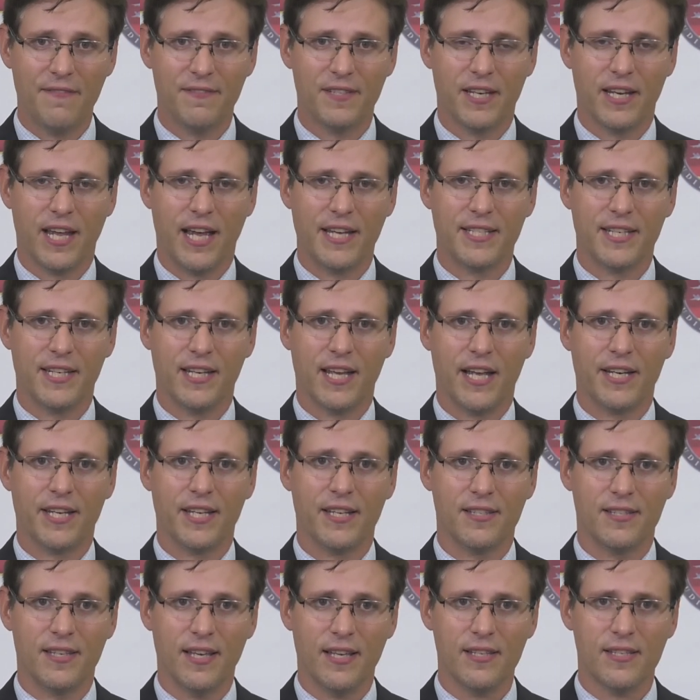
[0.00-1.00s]
to
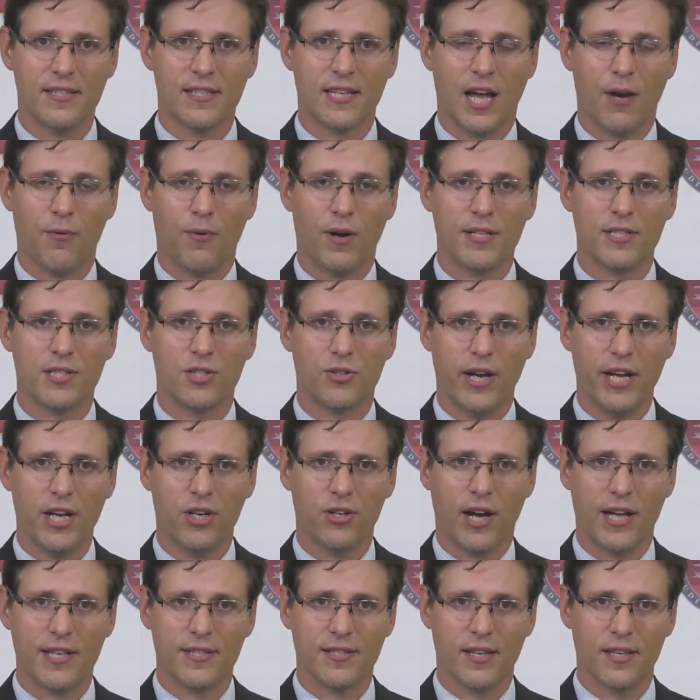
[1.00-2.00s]
1996 Taiwan Strait
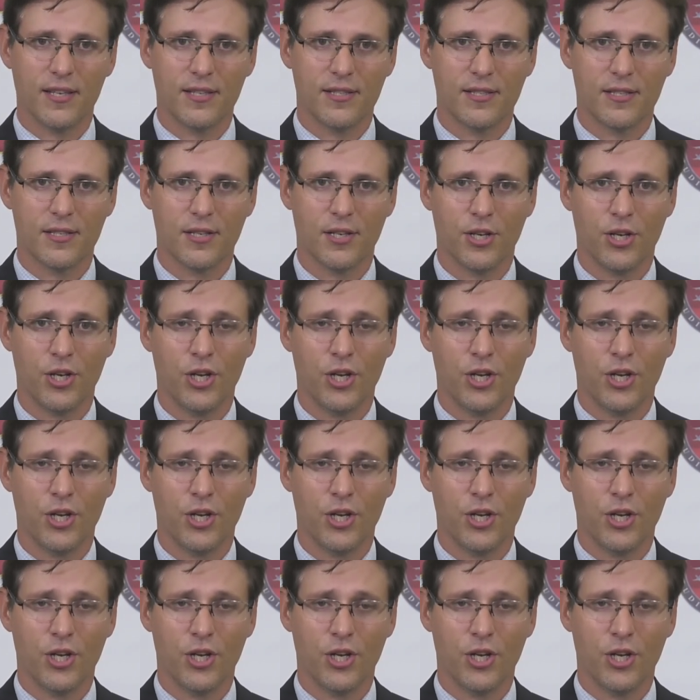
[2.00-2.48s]
crisis.